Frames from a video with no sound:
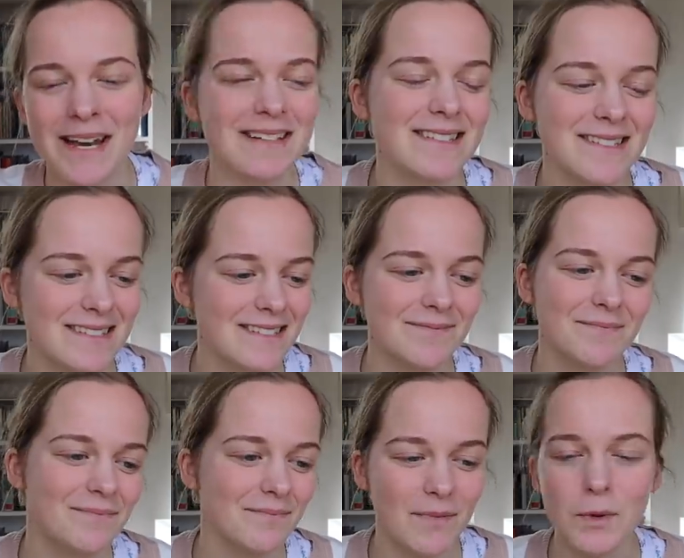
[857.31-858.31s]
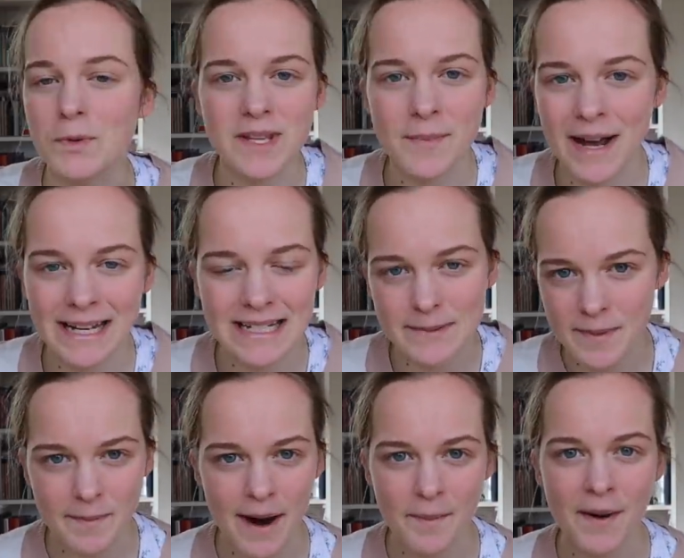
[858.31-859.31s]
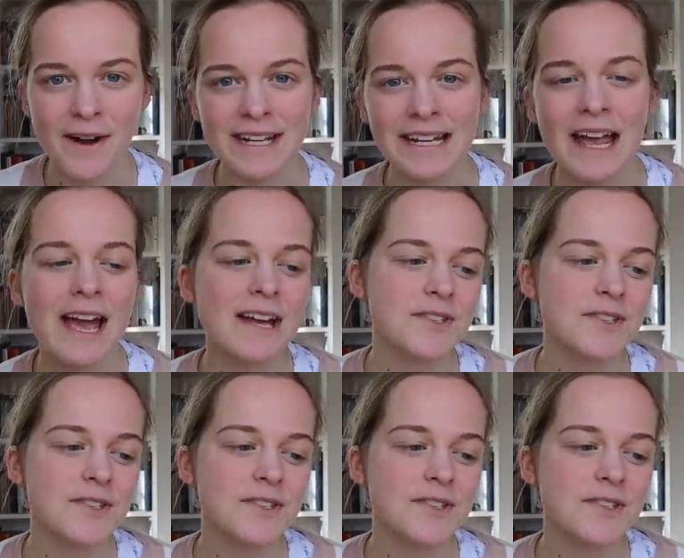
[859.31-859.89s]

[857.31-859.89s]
It's also by Elizabeth Barrett Browning.